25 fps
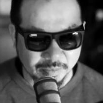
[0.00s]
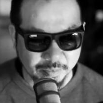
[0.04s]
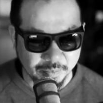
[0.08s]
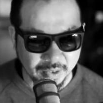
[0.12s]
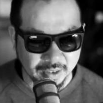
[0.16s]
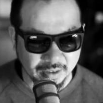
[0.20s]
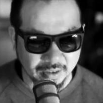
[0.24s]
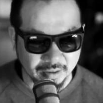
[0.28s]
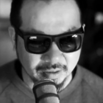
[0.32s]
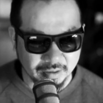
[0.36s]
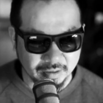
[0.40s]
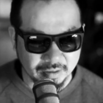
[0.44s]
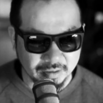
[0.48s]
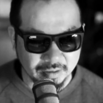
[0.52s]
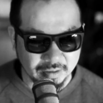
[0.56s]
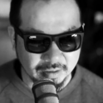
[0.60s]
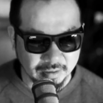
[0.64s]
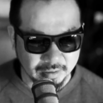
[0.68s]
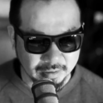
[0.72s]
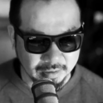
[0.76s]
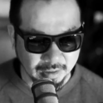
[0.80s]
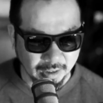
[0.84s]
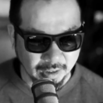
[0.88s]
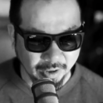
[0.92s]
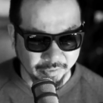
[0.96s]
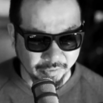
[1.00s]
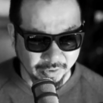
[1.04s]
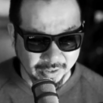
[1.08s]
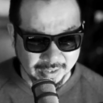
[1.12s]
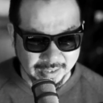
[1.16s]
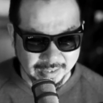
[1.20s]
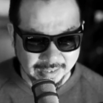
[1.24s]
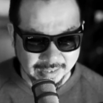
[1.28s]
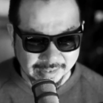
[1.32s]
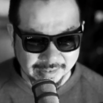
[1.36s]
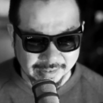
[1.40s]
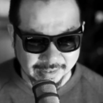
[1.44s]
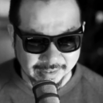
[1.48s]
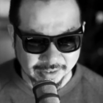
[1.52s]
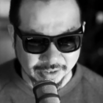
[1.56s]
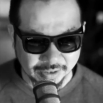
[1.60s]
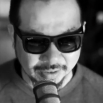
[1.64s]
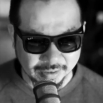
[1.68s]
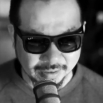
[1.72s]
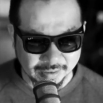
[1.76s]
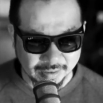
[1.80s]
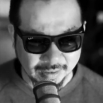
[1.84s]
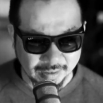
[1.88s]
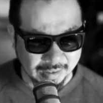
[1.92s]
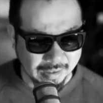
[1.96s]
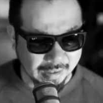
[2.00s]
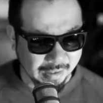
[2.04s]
But I find it easier to